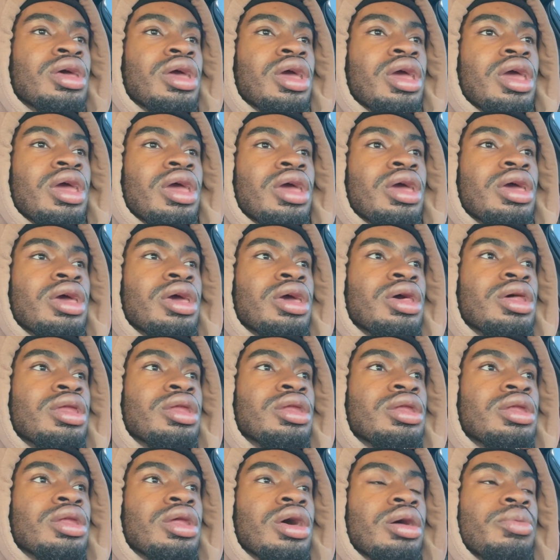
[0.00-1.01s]

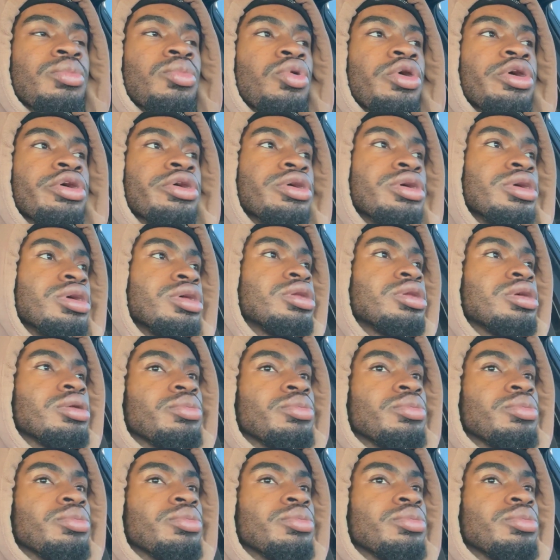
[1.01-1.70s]
and I'm working.